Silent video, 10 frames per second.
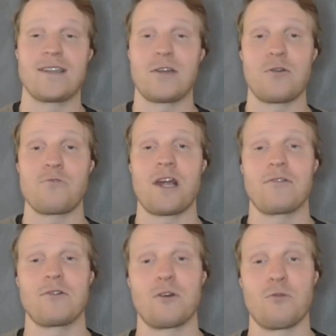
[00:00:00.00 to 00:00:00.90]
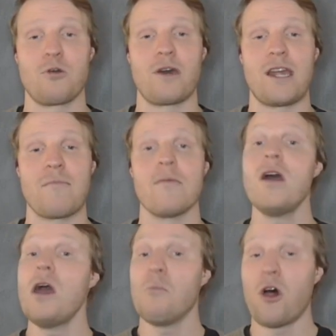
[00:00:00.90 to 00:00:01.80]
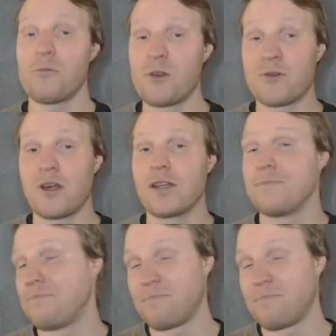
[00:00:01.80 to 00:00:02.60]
I don't really have to talk more about him. Palmer as well.